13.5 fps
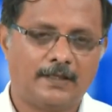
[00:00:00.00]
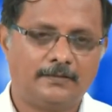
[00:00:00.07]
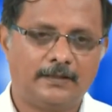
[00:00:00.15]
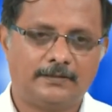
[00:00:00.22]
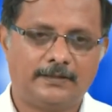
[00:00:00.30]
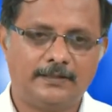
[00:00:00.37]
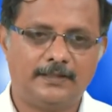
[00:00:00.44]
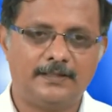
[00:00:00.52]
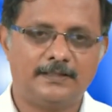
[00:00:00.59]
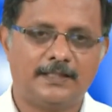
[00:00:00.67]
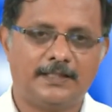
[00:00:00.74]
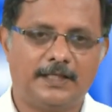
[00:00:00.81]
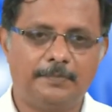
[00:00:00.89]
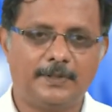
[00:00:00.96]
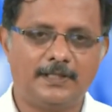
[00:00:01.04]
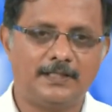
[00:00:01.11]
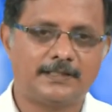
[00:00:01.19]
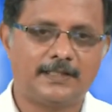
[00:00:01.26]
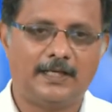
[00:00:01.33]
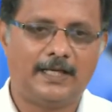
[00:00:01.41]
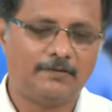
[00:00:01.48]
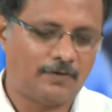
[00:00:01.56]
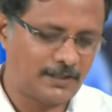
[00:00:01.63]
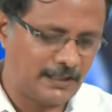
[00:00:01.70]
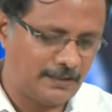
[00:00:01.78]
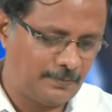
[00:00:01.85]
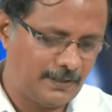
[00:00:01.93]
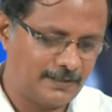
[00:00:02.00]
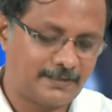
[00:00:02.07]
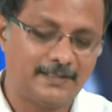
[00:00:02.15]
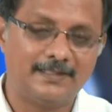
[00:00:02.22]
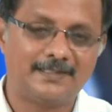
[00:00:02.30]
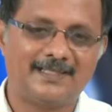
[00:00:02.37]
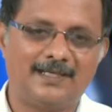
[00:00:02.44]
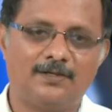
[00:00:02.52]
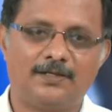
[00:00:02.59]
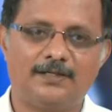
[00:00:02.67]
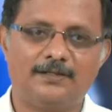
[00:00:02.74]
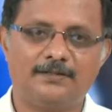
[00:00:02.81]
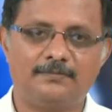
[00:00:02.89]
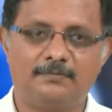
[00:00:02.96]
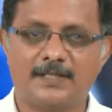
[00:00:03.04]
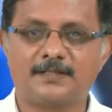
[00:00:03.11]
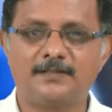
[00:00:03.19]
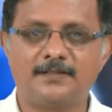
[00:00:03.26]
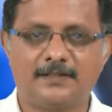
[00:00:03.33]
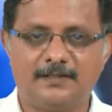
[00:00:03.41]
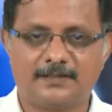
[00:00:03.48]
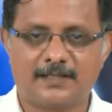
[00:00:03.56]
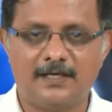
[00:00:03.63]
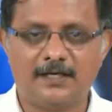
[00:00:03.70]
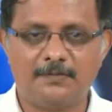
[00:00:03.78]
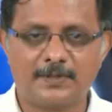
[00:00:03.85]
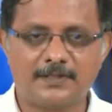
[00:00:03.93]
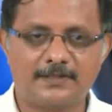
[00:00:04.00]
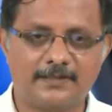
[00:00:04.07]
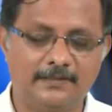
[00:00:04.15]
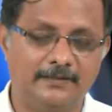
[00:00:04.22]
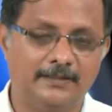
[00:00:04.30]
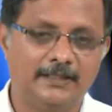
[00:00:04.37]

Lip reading: The thing is, a typical cell like for example a skin cell or a muscle cell, skeletal muscle cell,